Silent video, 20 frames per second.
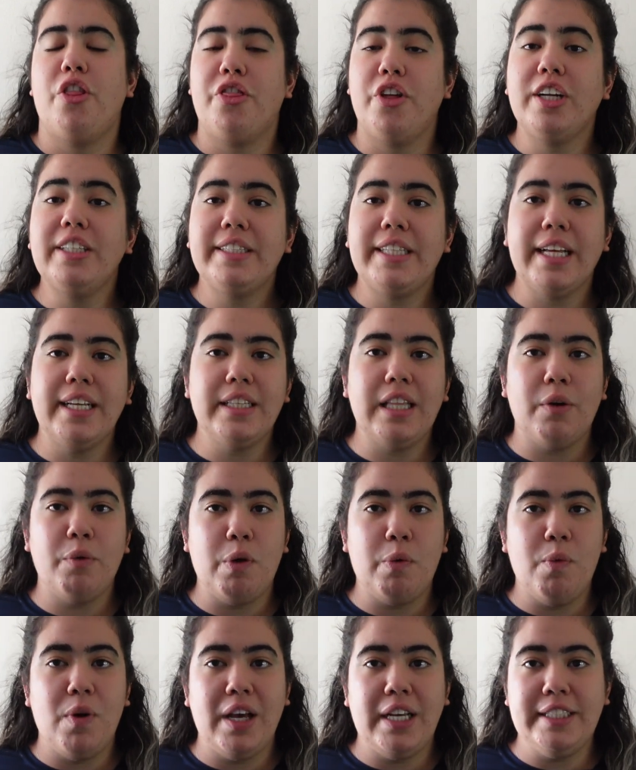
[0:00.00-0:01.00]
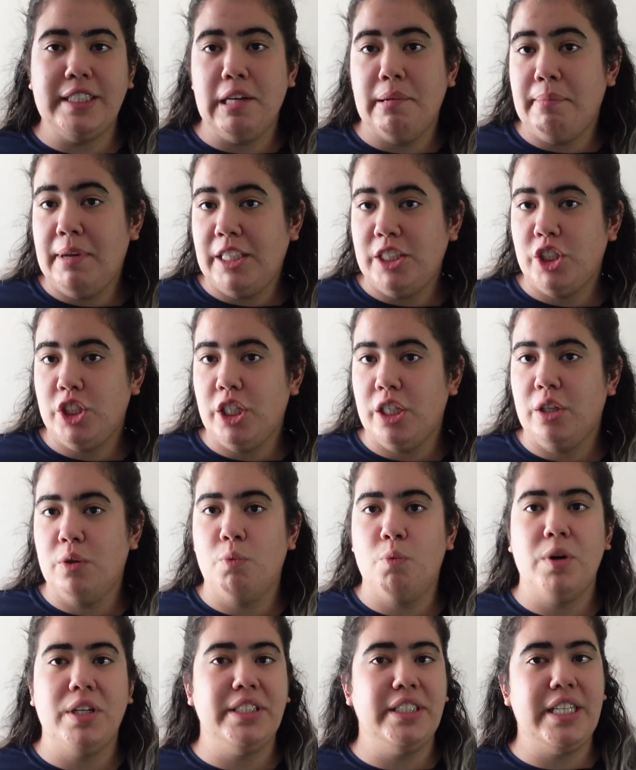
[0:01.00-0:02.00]
the third thing that we wanted to
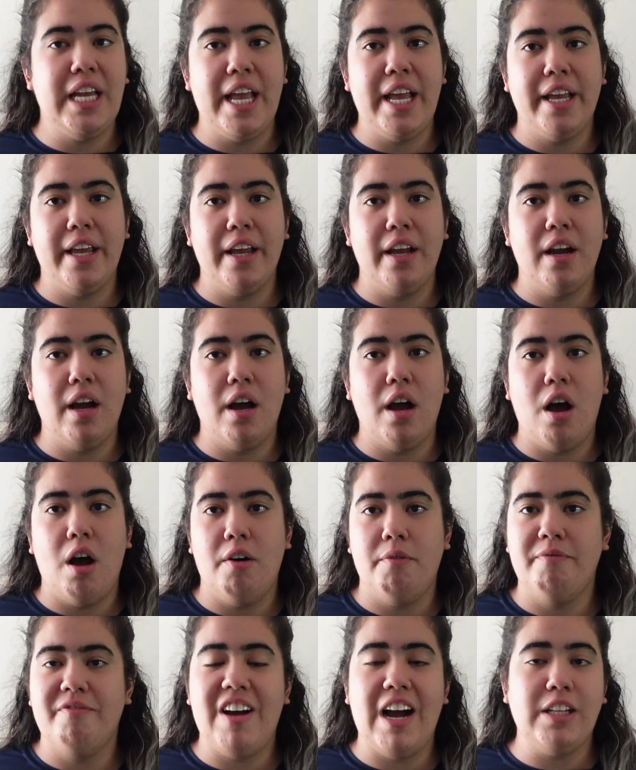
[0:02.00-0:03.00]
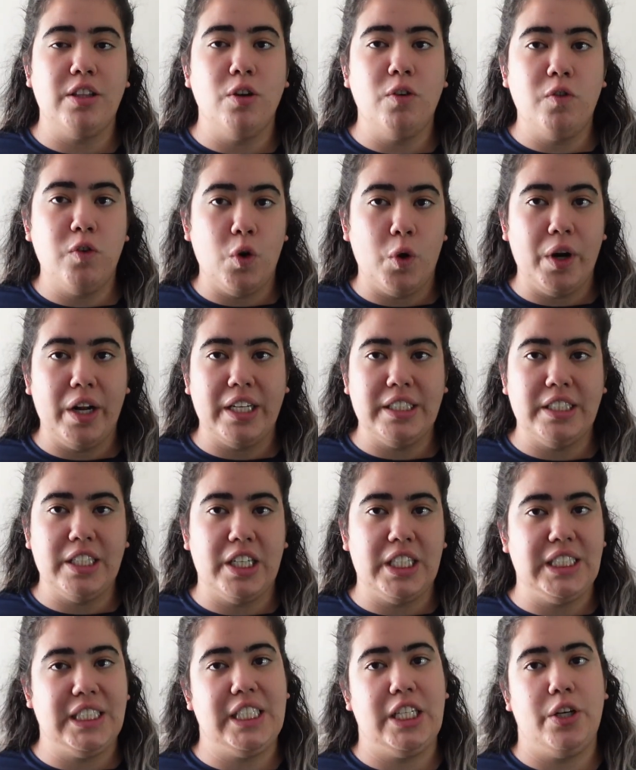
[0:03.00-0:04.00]
mention when taking vinyl flooring into
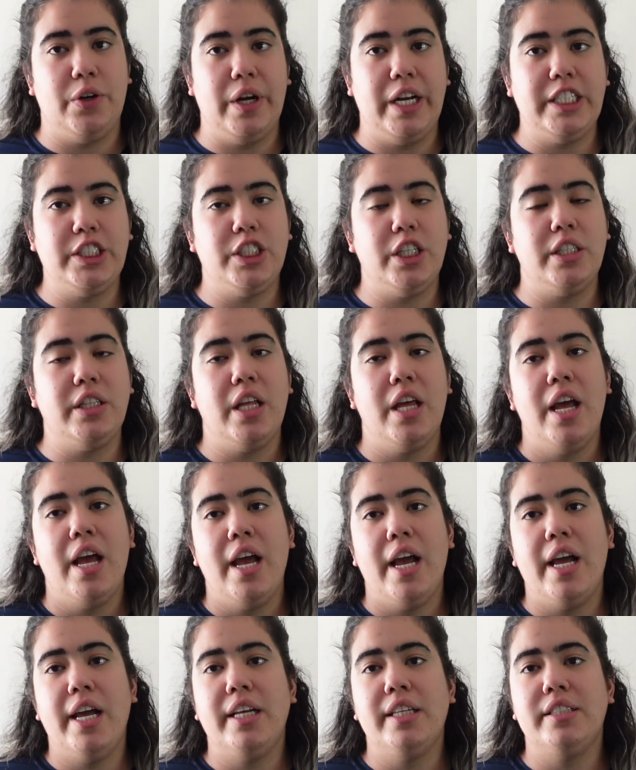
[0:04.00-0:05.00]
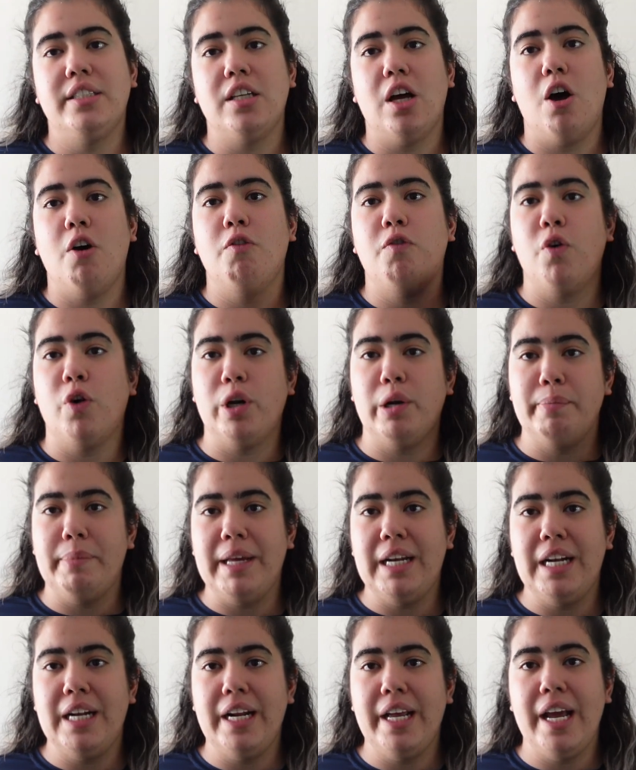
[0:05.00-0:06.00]
consideration is
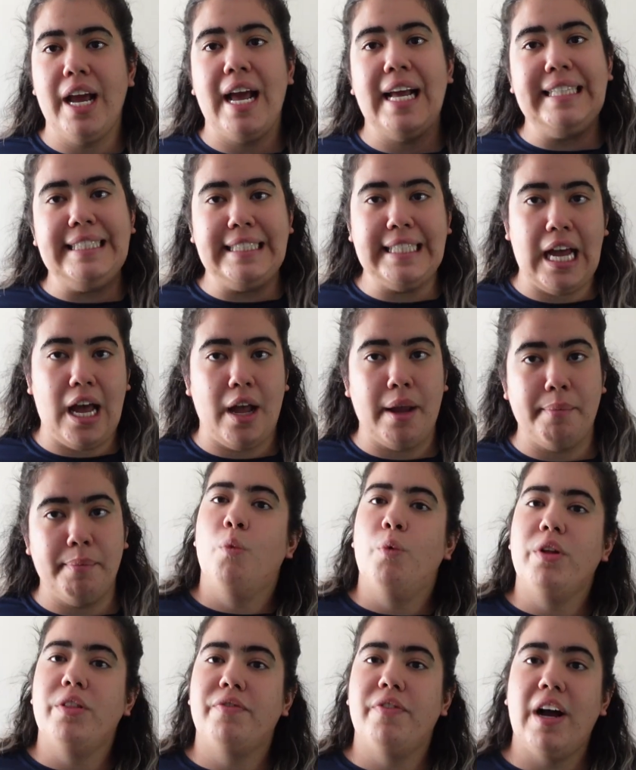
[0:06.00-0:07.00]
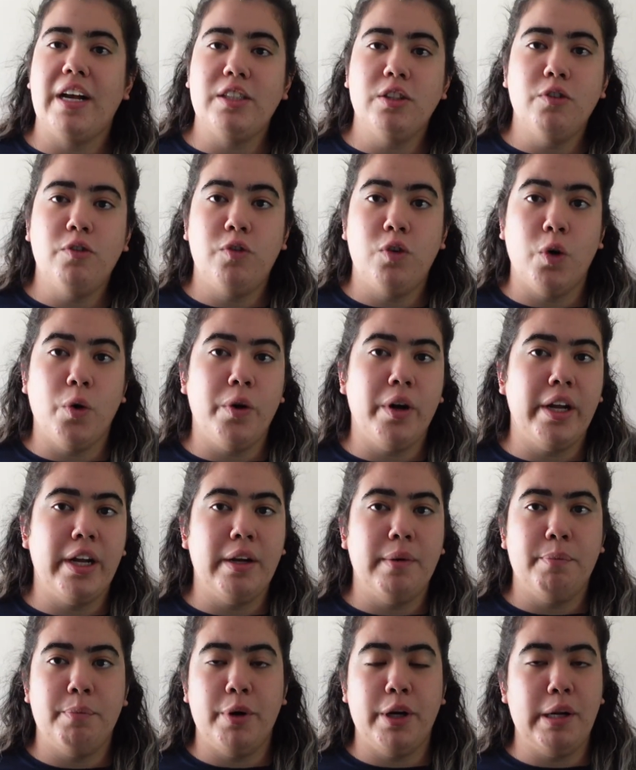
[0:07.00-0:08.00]
affordability and time. With vinyl
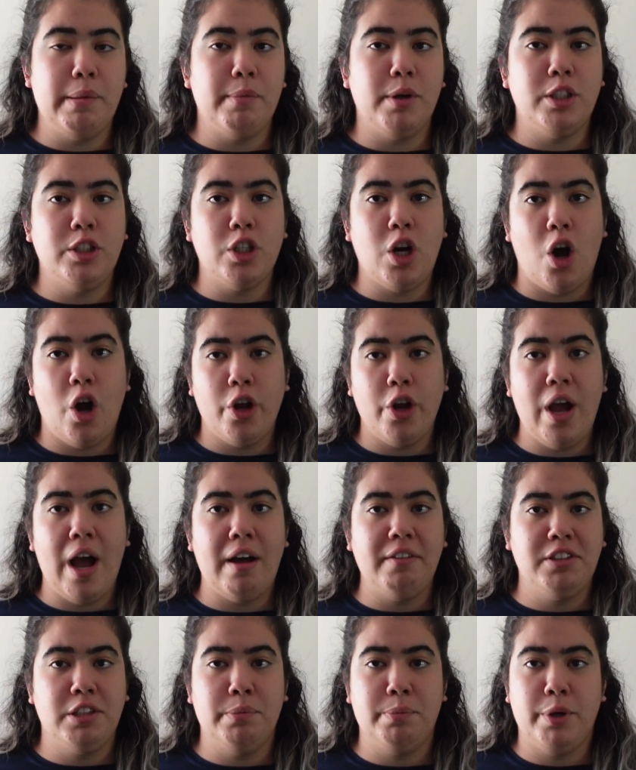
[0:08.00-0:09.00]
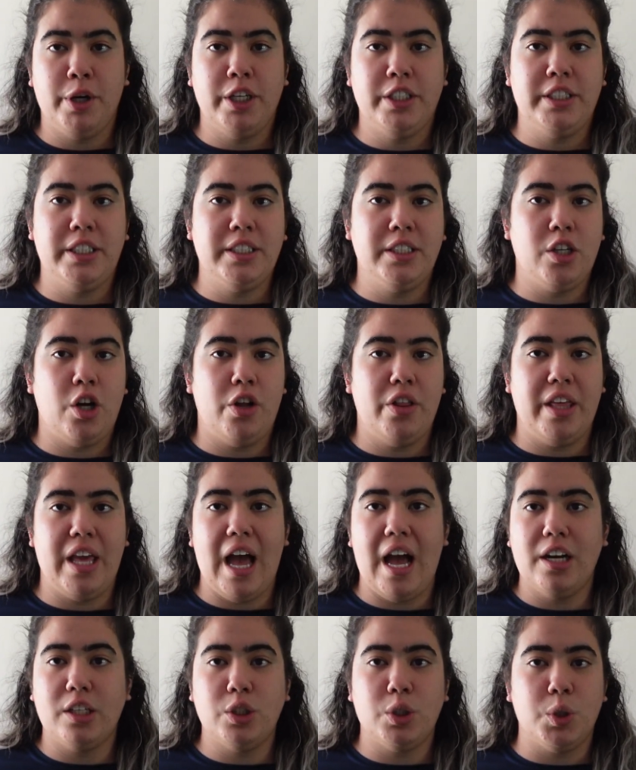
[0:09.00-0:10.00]
flooring, pretty much all you have to purchase are the
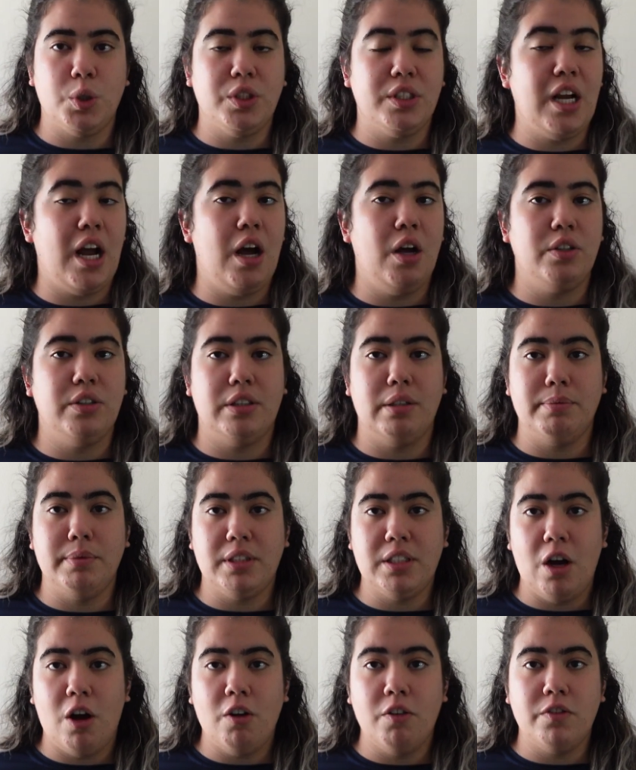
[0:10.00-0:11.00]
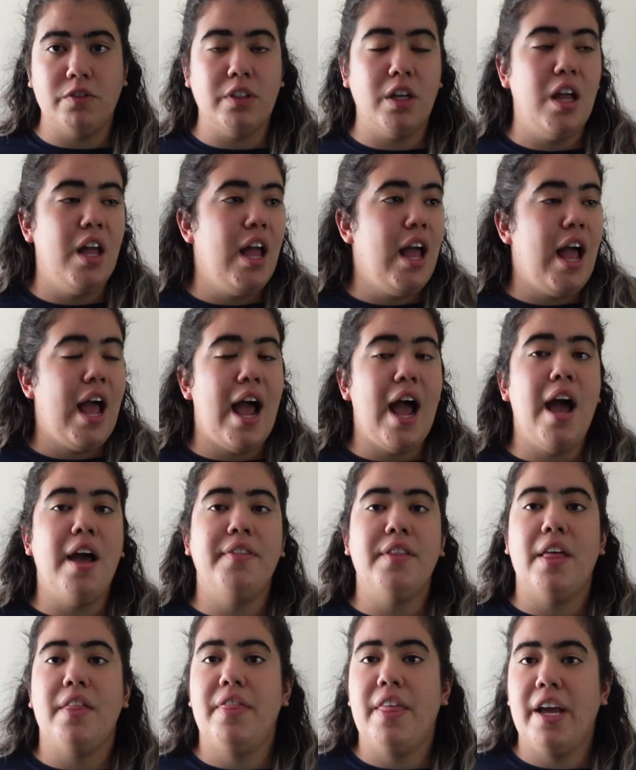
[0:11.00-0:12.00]
actual tiles themselves,
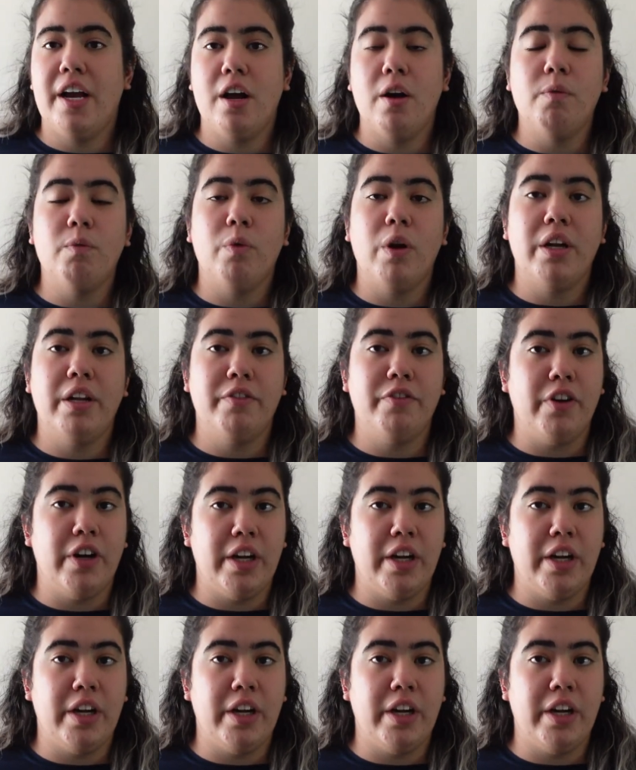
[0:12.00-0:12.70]
and they come ready for